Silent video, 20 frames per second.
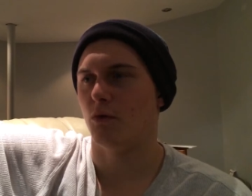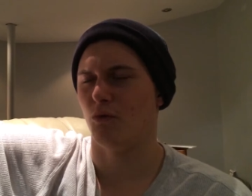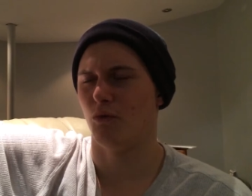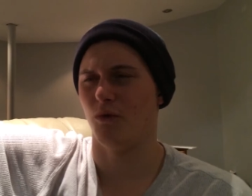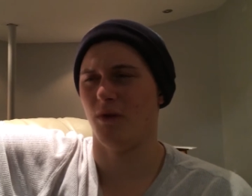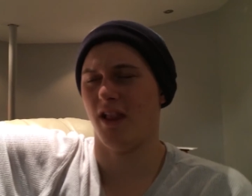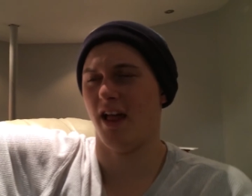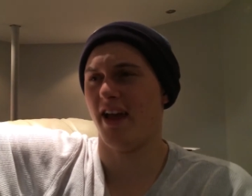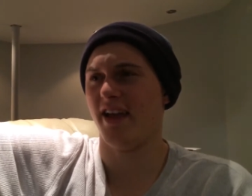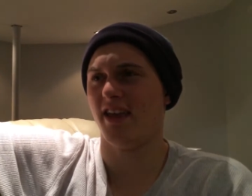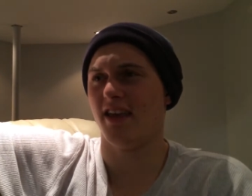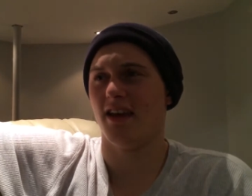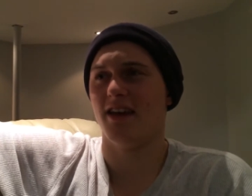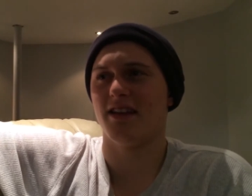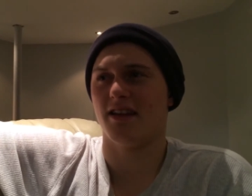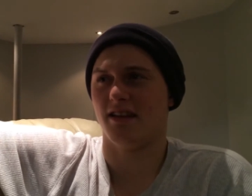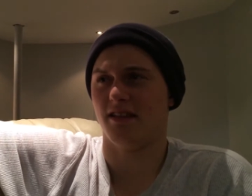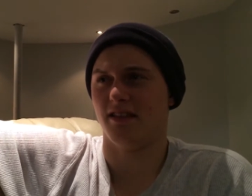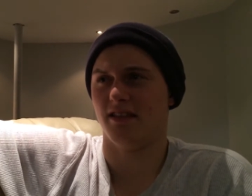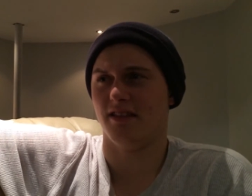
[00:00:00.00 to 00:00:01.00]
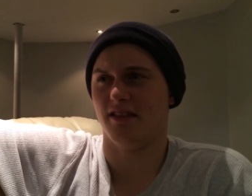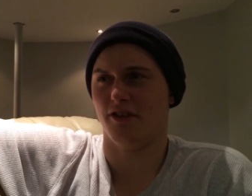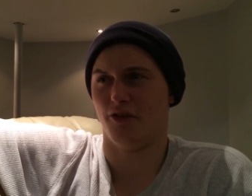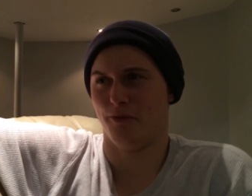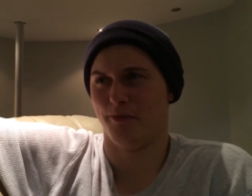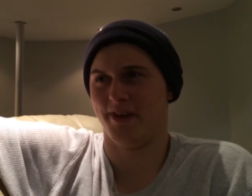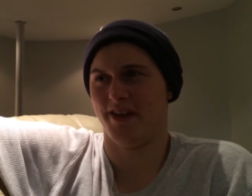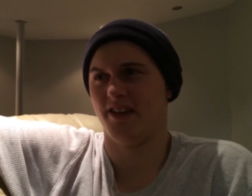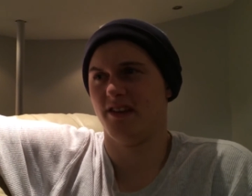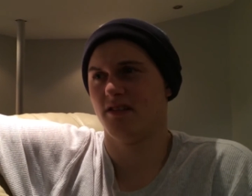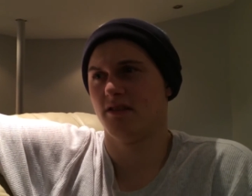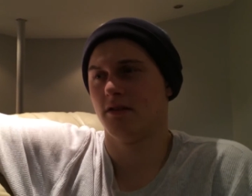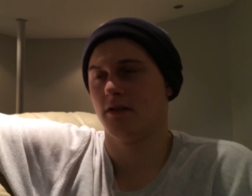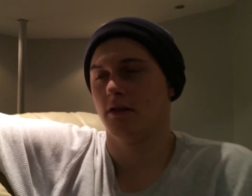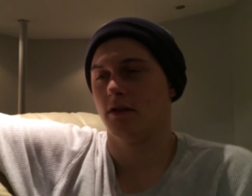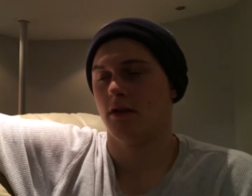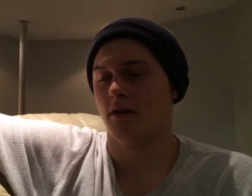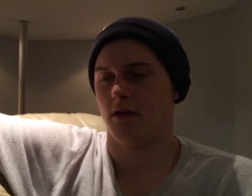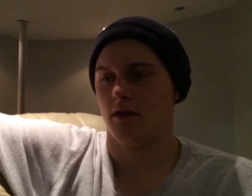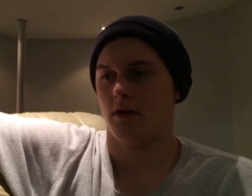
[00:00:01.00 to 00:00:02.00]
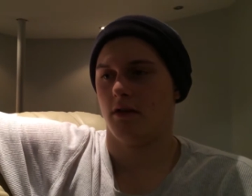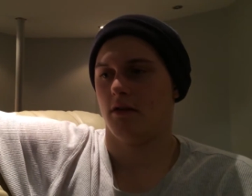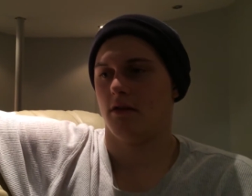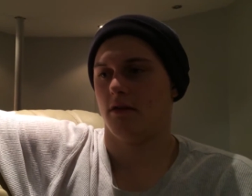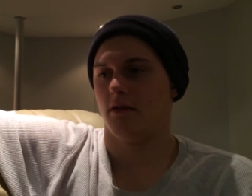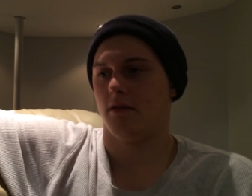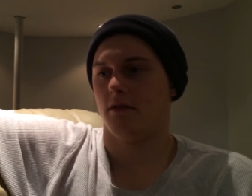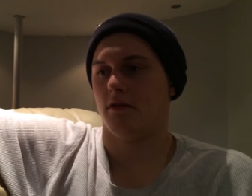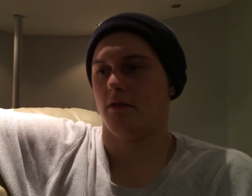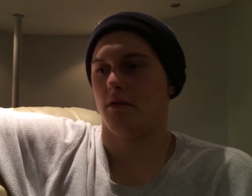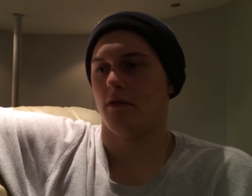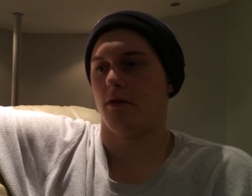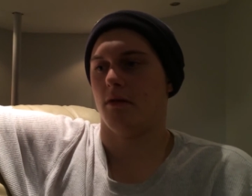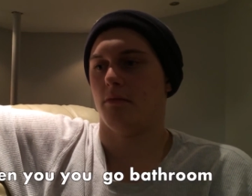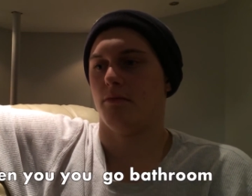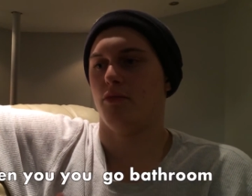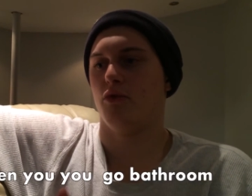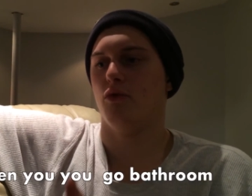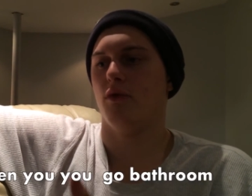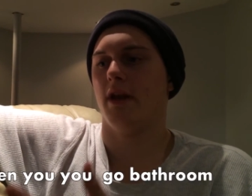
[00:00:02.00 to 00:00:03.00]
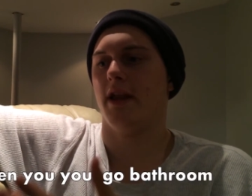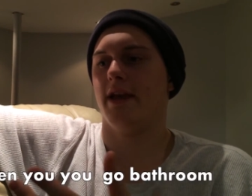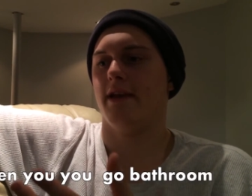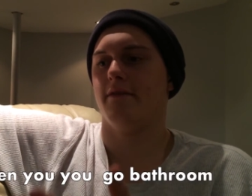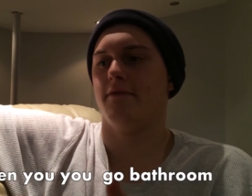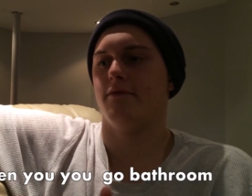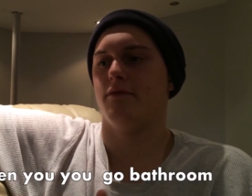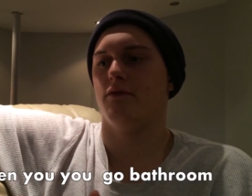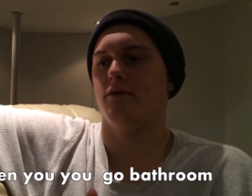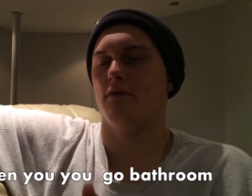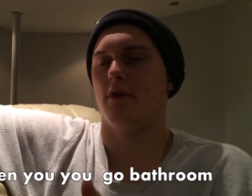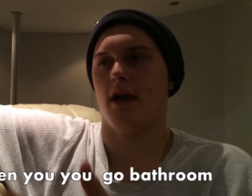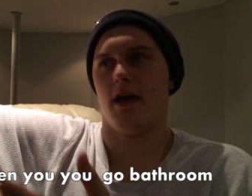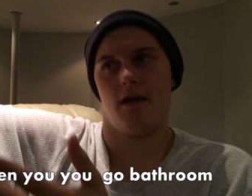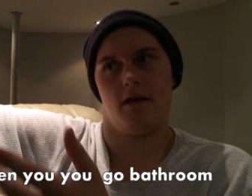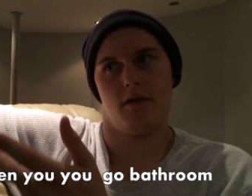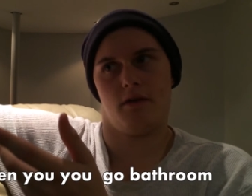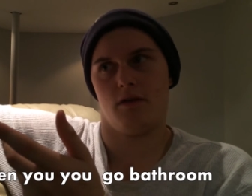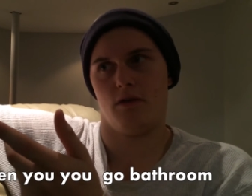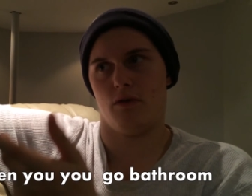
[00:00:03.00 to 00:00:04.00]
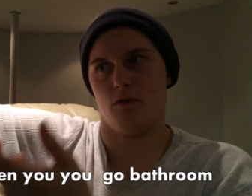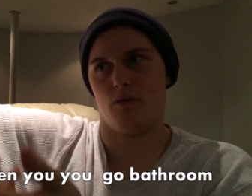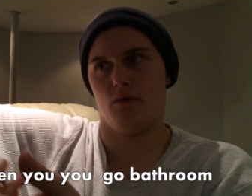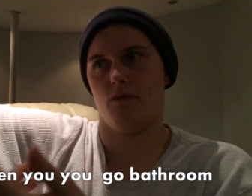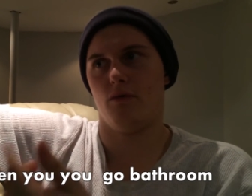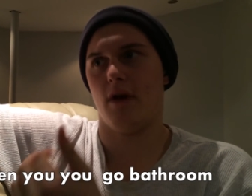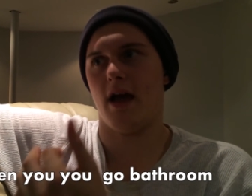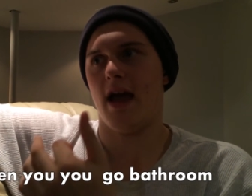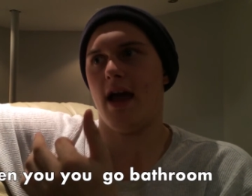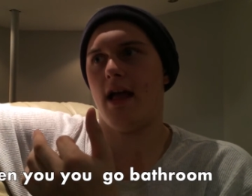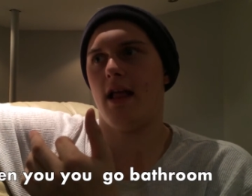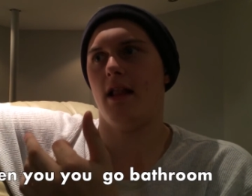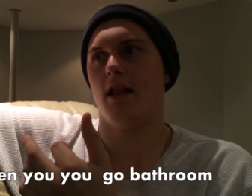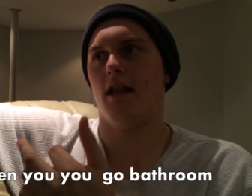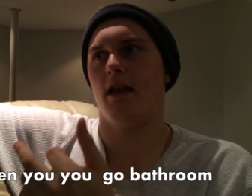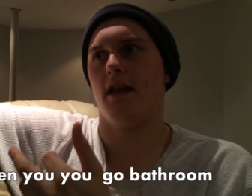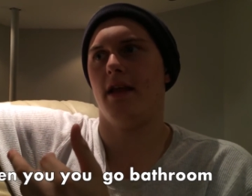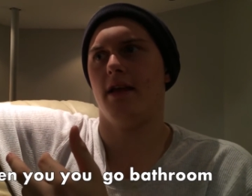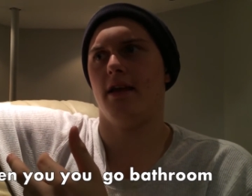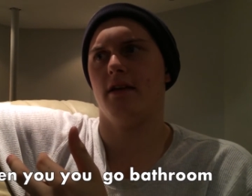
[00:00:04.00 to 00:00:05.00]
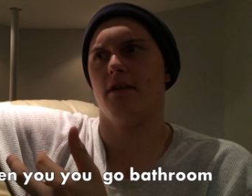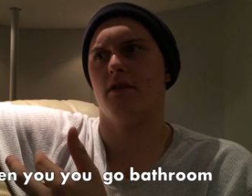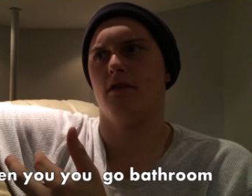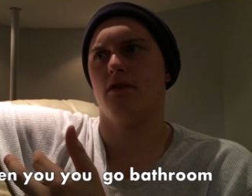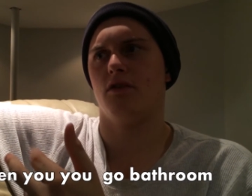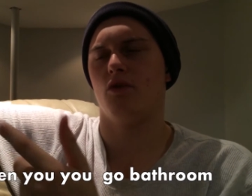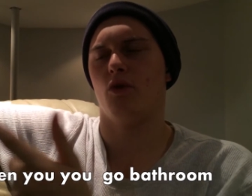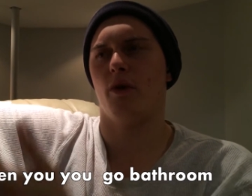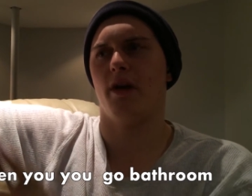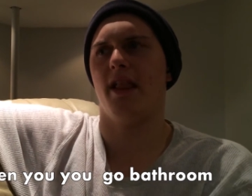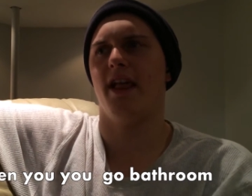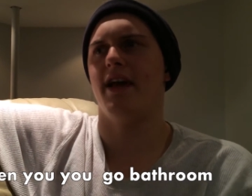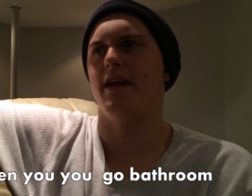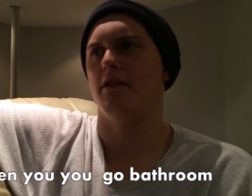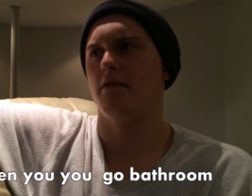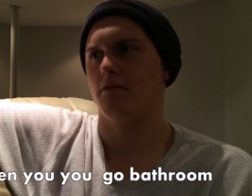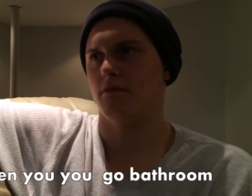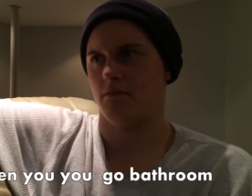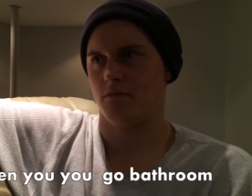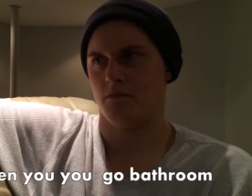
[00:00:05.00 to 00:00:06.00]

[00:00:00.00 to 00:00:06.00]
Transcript: Well, I can a little bit. Pouvez-vous you aller toilette?